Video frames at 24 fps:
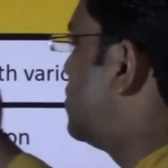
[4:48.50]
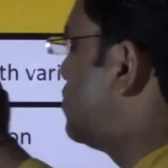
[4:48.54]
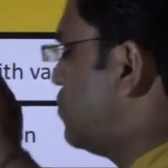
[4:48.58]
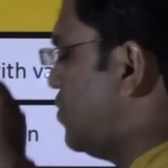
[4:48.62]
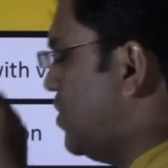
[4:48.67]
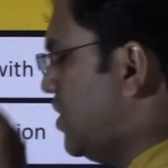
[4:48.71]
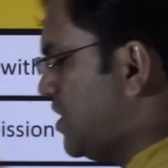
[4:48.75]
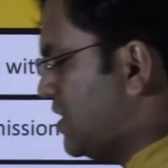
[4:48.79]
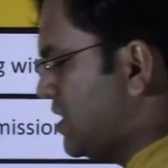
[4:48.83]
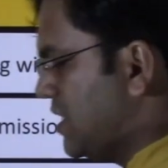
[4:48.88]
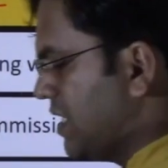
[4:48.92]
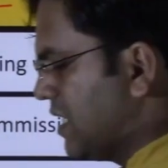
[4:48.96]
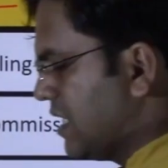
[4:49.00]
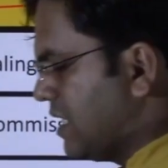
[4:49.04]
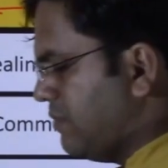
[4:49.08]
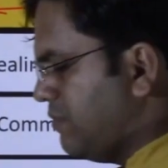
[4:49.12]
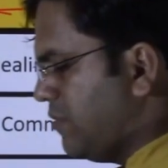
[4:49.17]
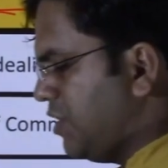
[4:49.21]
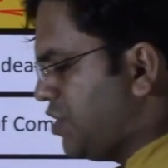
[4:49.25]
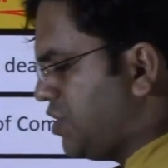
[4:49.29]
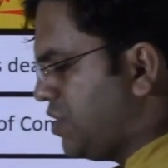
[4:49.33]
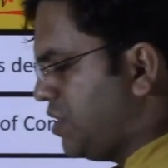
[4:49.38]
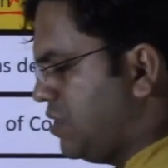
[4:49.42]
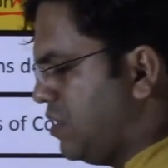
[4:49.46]
So National
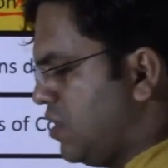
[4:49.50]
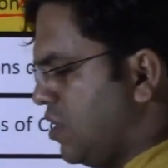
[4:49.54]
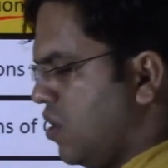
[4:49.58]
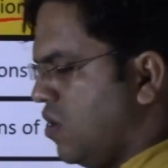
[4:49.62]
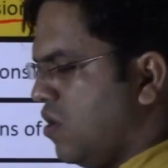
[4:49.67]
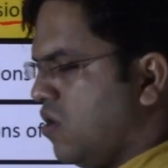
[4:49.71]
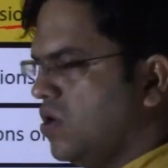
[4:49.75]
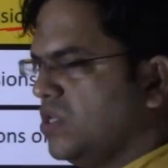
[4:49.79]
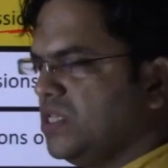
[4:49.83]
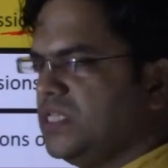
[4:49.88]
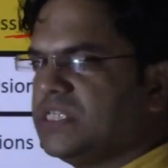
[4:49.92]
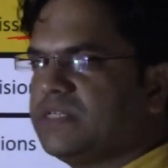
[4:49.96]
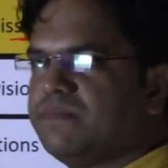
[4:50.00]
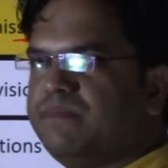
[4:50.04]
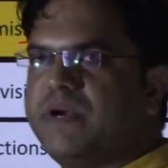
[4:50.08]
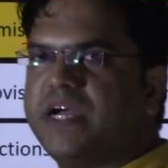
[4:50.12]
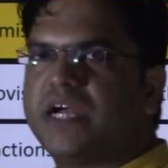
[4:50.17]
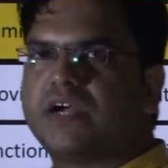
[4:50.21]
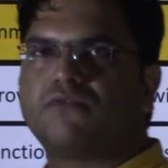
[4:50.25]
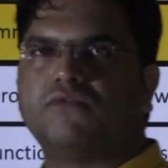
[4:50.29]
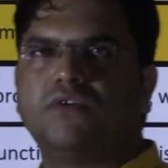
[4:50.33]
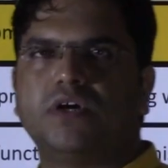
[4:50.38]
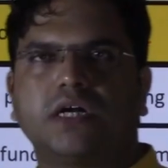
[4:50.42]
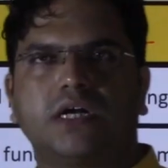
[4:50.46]
Commission on this
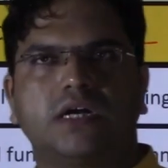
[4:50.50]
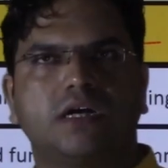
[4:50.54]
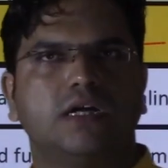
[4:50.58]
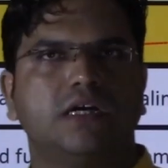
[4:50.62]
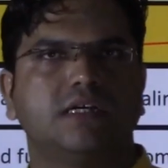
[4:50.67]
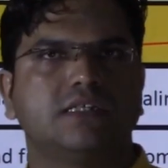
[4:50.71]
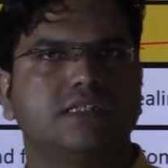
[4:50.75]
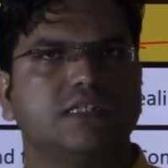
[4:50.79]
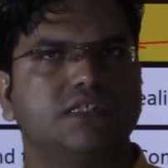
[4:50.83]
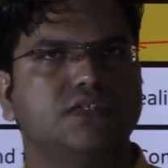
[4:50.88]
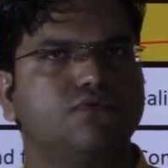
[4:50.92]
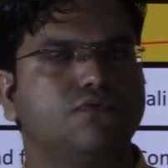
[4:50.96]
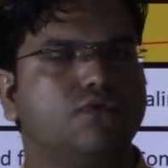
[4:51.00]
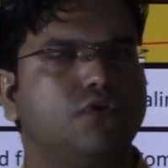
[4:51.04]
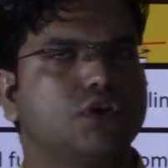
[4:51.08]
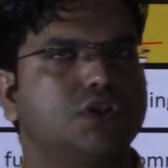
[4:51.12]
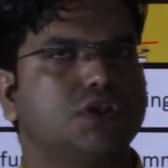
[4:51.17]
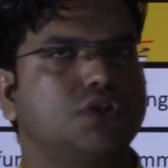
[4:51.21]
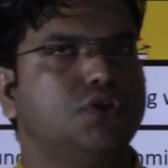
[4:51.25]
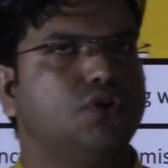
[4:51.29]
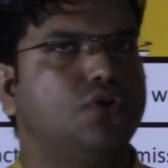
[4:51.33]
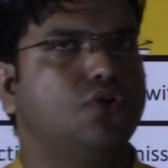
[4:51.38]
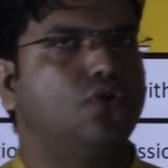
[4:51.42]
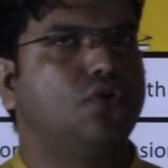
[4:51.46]
backward classes was
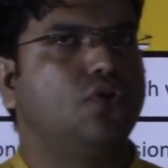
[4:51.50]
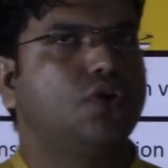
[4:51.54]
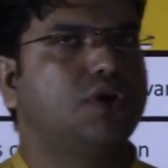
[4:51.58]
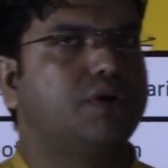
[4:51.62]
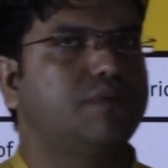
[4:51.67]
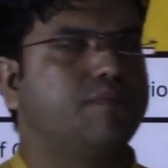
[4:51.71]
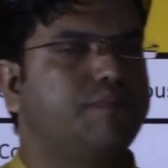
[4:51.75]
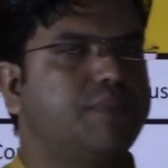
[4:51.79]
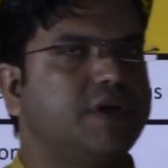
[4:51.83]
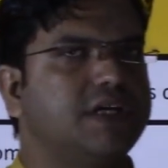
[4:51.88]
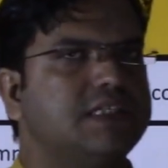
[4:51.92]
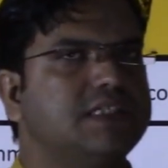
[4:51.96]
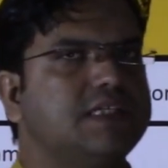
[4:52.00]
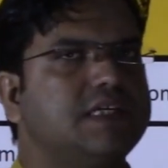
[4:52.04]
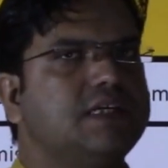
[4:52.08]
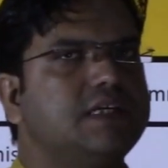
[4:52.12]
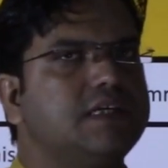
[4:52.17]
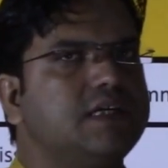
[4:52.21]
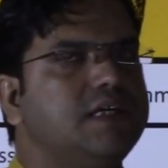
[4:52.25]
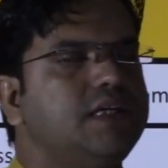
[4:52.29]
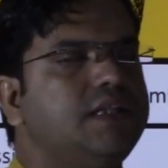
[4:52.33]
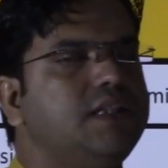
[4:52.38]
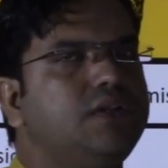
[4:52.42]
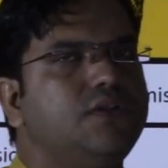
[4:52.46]
not present
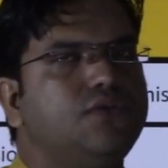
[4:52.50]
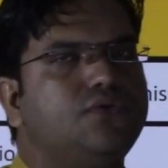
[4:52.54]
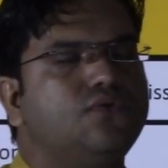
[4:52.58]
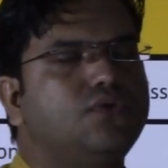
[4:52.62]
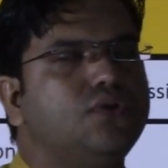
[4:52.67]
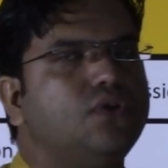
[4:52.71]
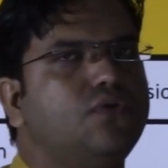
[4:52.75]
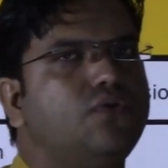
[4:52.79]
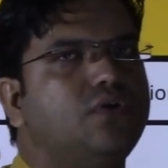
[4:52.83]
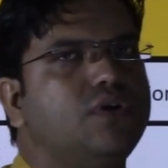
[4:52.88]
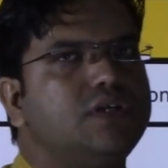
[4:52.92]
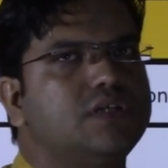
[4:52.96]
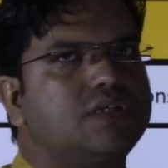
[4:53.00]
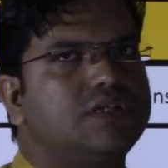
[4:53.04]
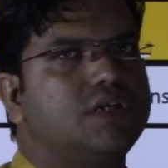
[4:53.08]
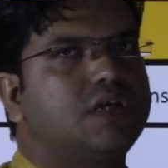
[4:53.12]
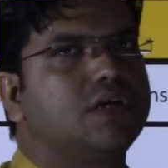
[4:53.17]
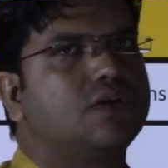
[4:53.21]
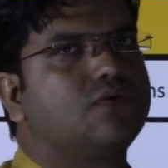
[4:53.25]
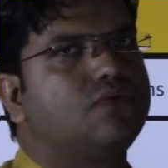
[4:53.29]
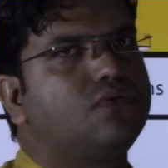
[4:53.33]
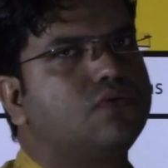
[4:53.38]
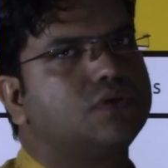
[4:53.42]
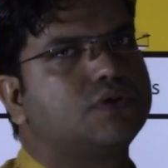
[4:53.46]
into the original
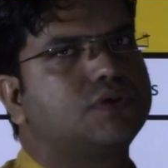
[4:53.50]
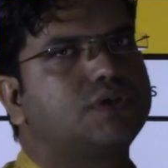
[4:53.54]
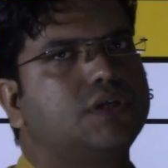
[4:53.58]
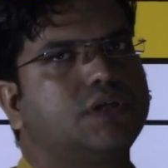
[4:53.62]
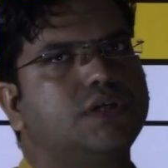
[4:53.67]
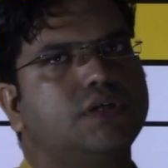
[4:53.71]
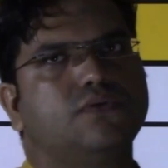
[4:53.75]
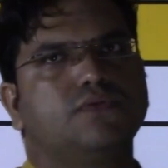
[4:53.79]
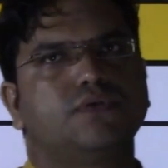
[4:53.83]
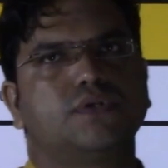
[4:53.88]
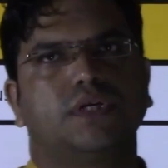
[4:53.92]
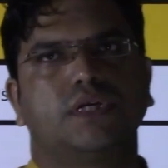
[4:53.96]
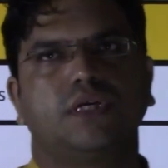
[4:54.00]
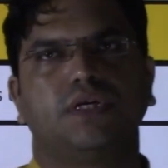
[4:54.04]
Constitution.